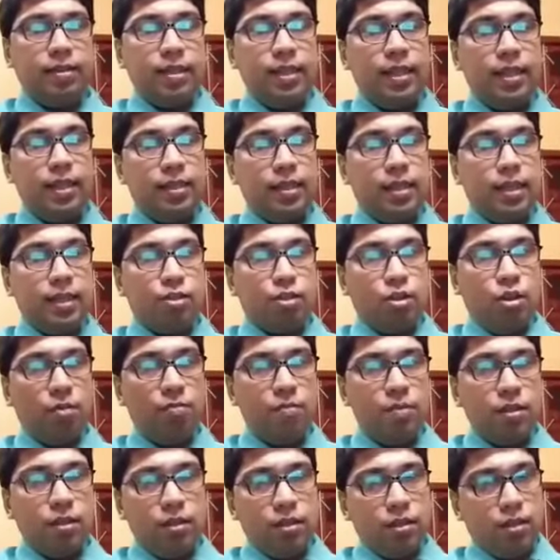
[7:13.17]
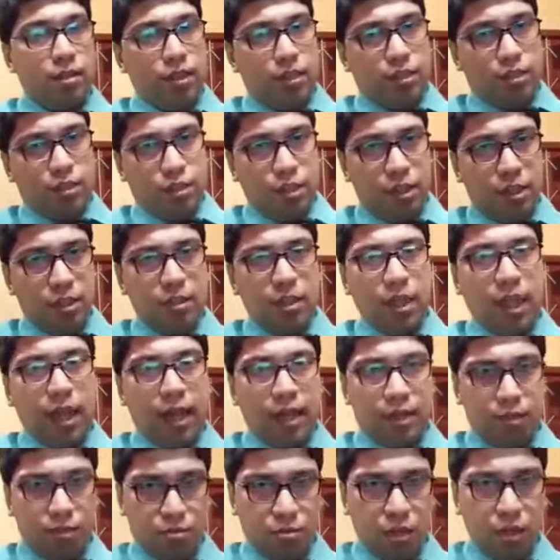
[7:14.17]
in case of discharge
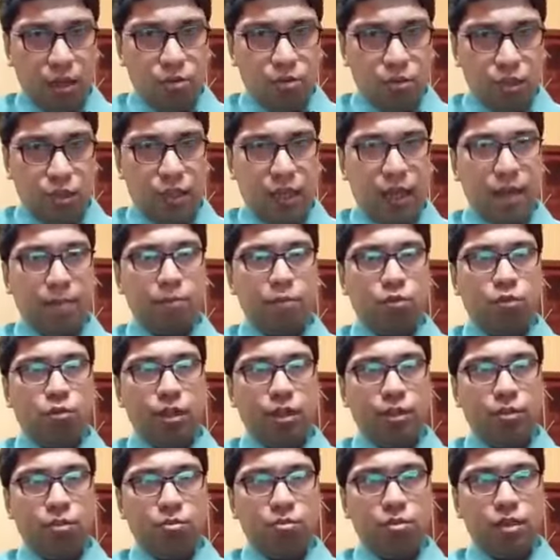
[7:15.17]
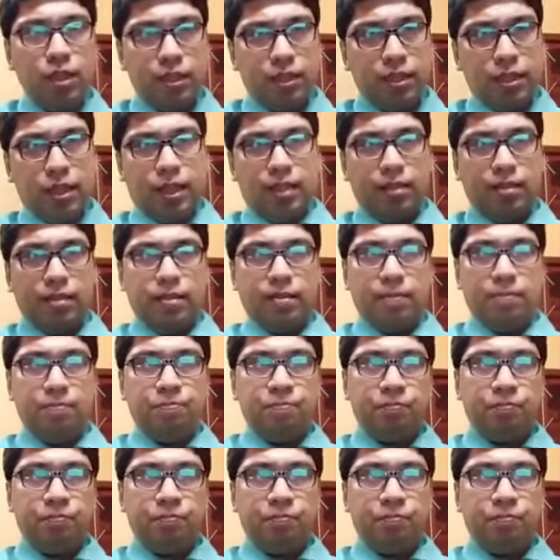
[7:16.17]
as well, which I am going to discuss.